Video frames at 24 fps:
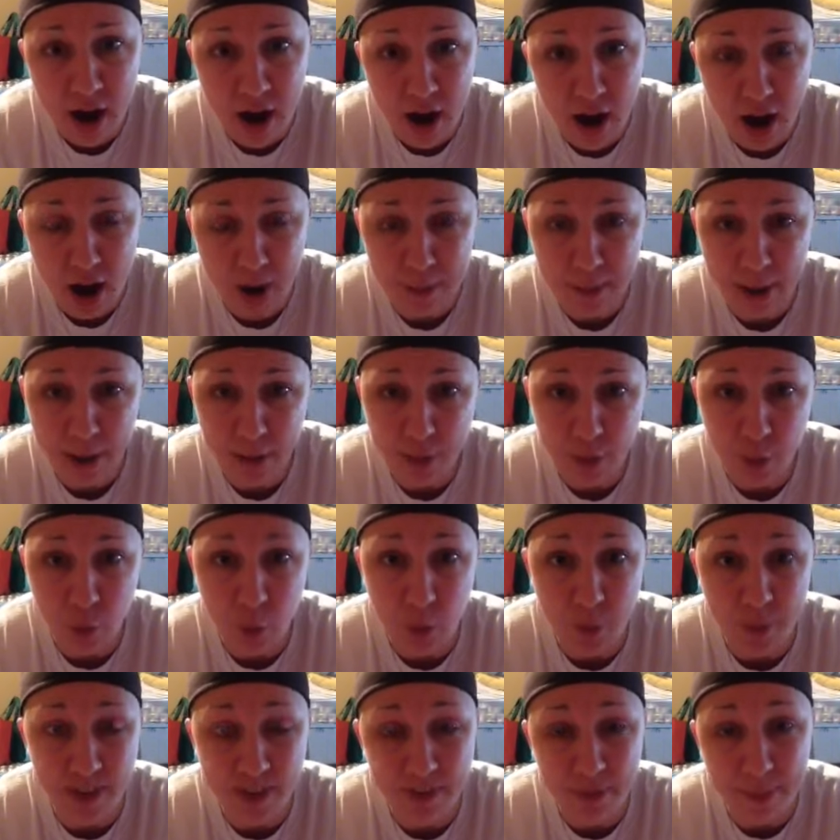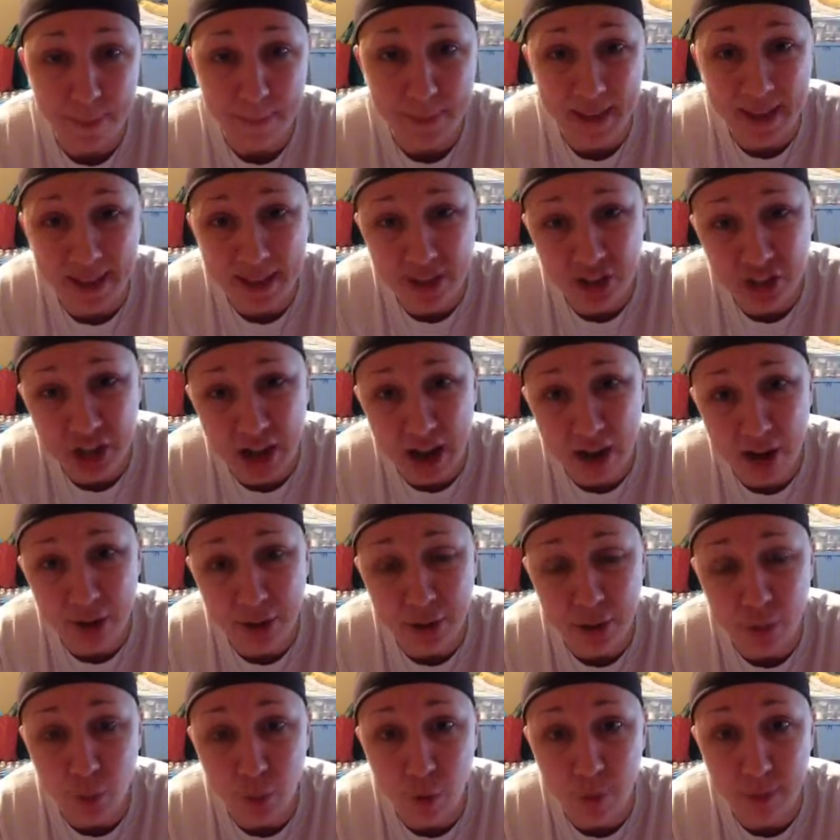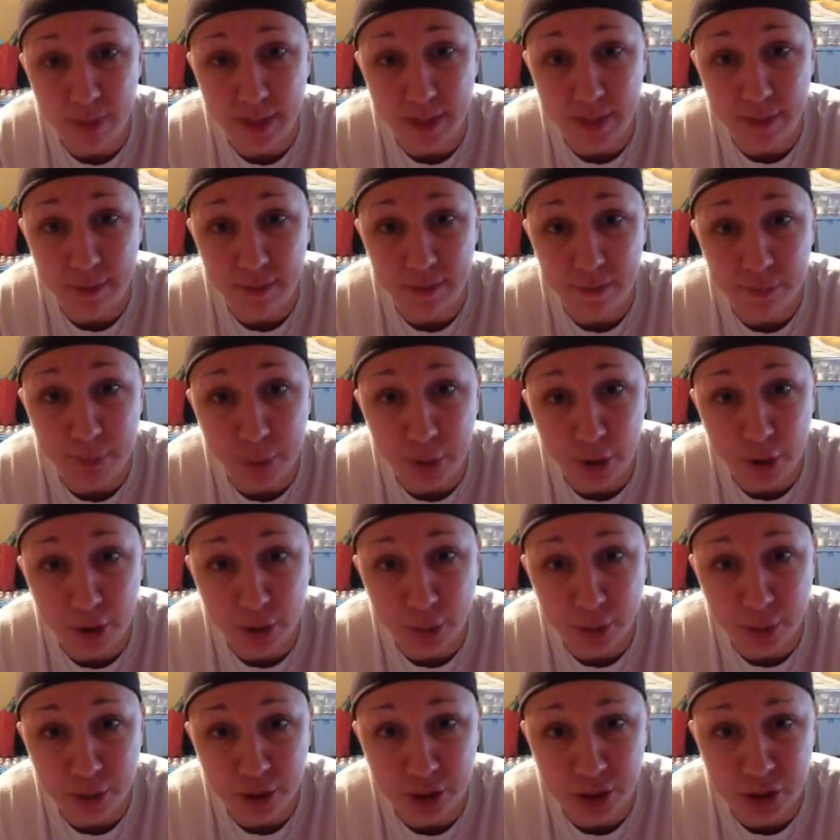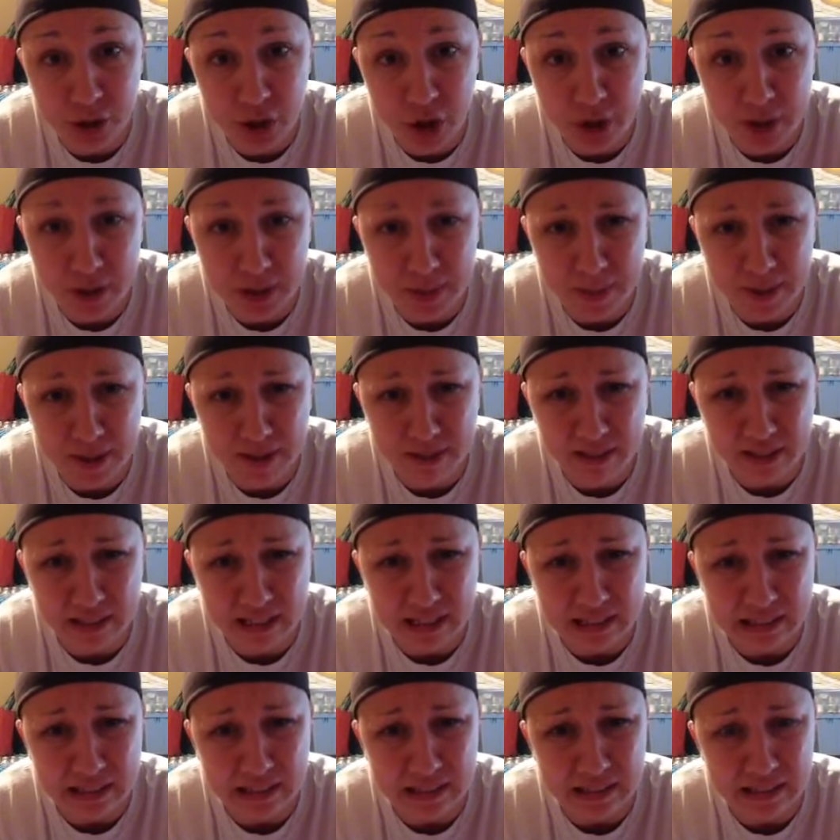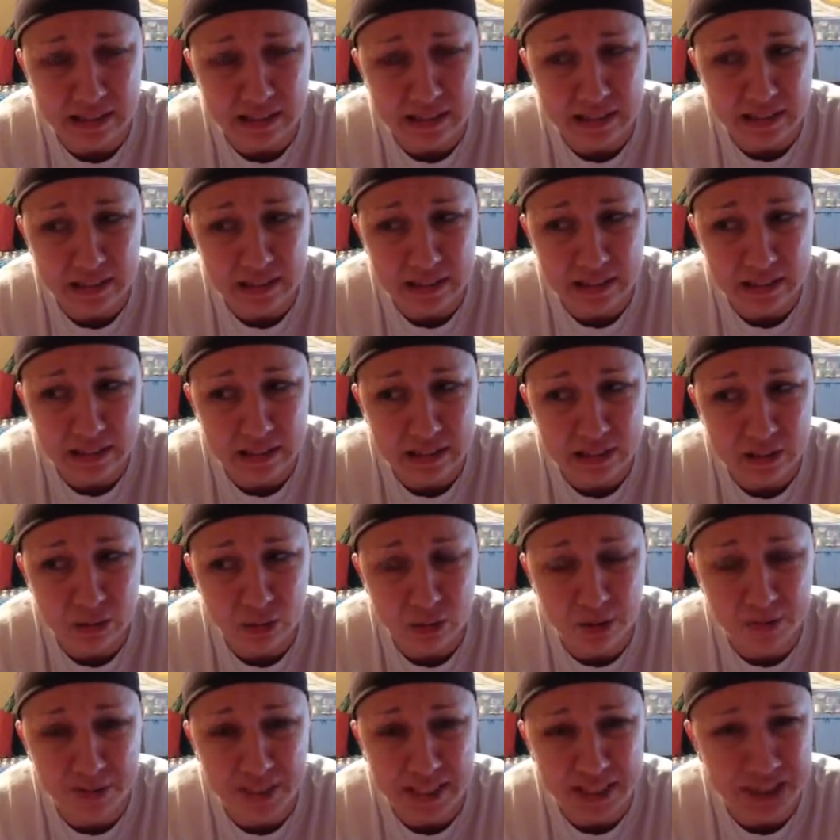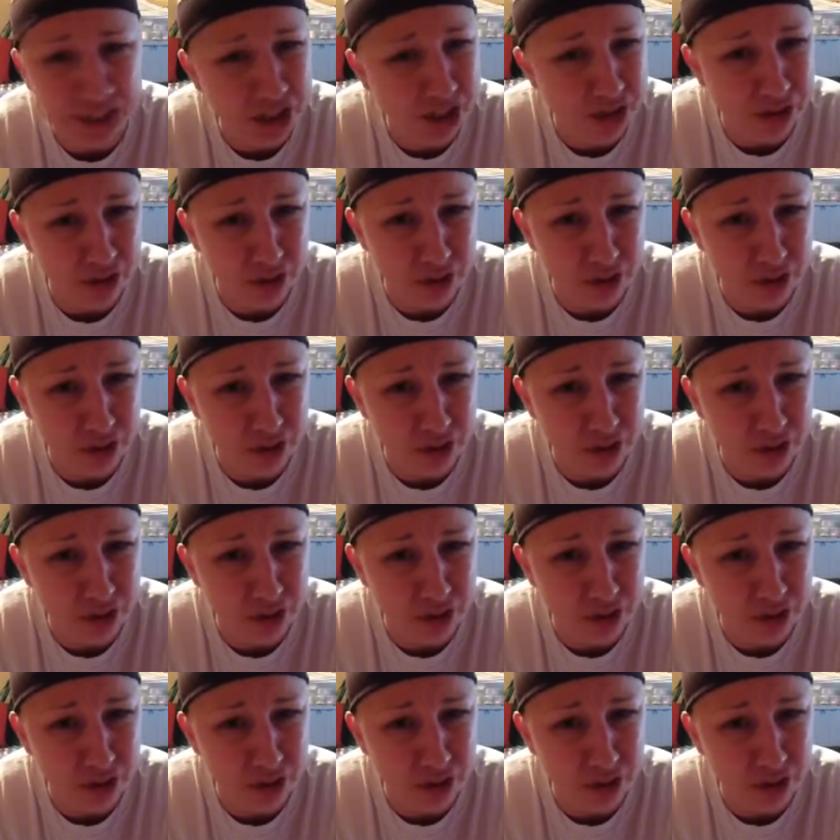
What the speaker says: About the woman and the man child and the woman giving birth, which talks about it in Revelation